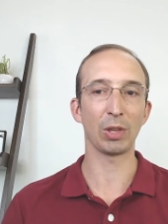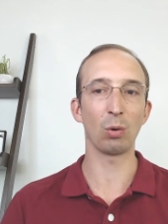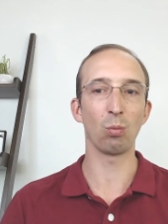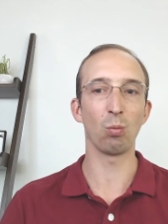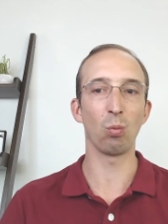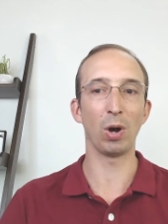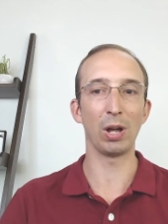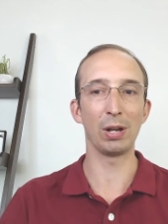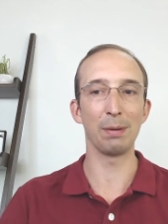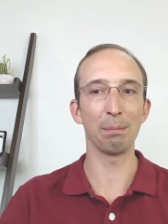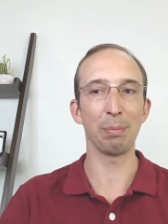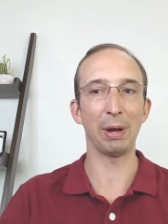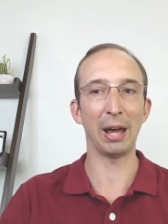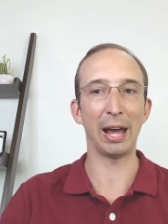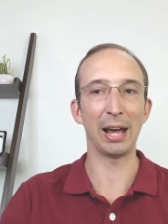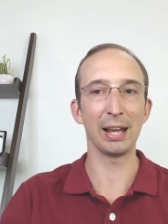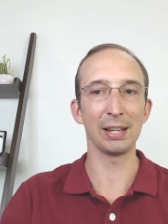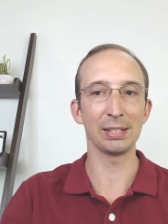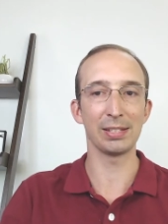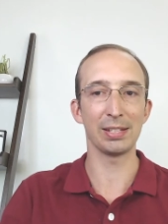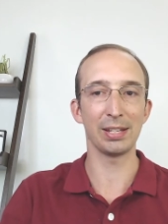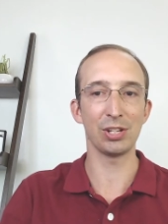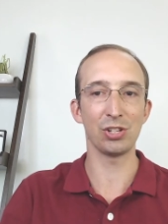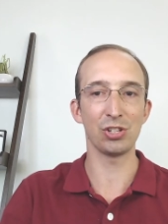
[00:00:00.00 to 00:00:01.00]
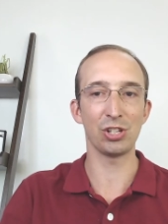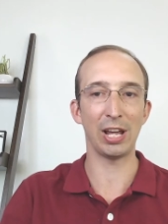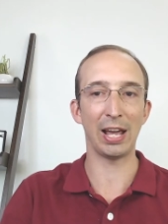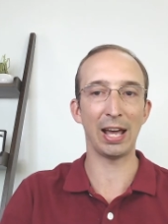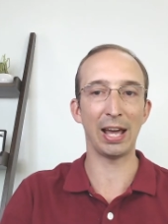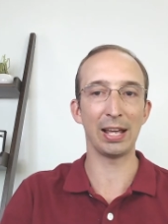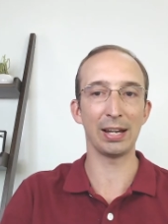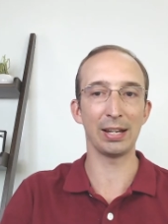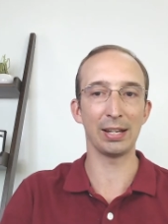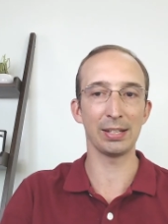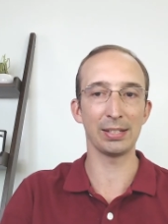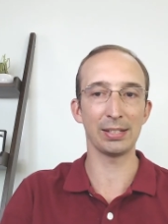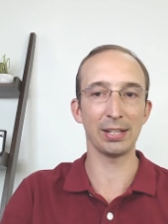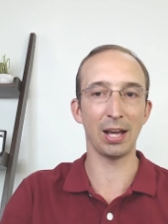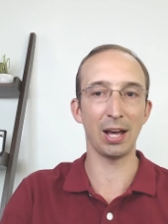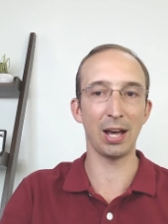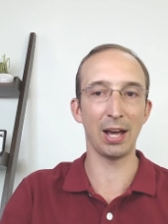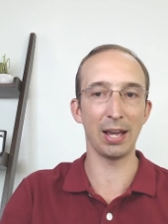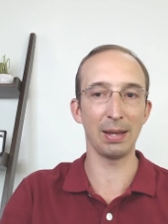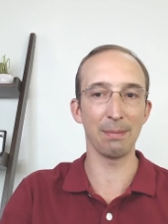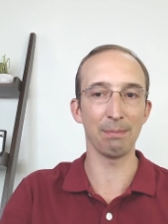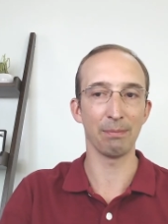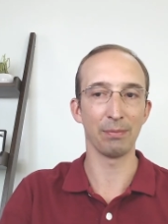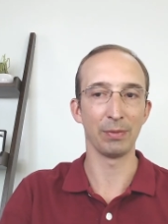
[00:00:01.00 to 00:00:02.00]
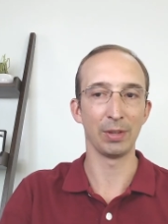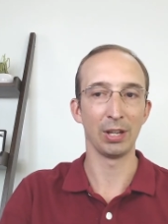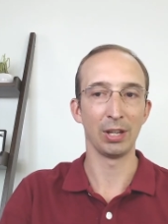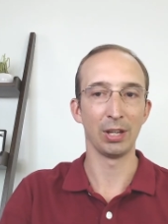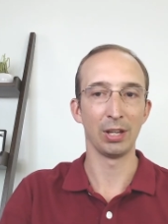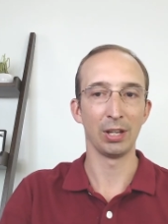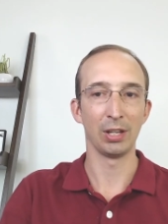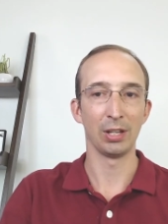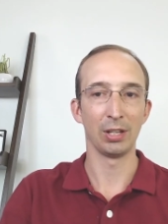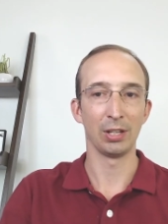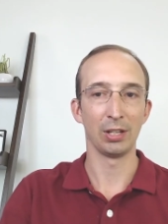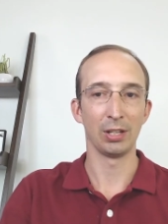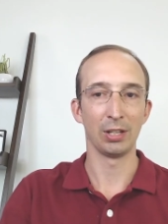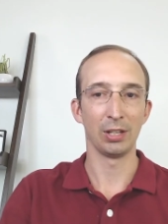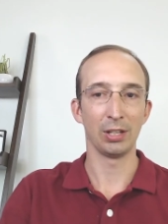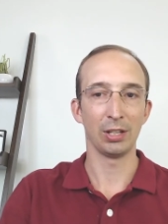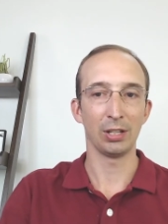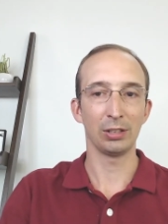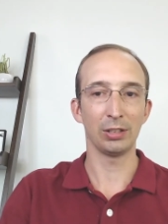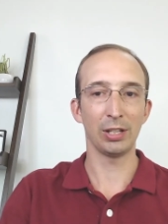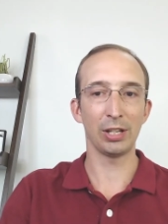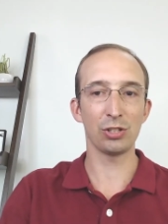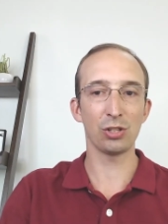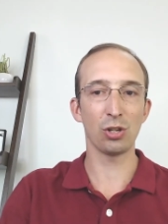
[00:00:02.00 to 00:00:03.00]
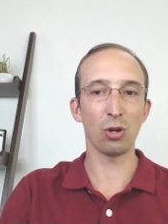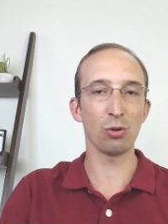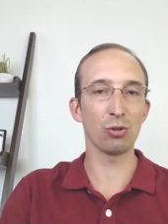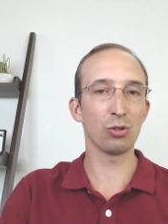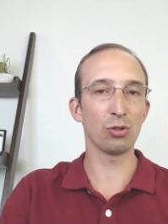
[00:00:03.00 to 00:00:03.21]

one passage at a time. Let's go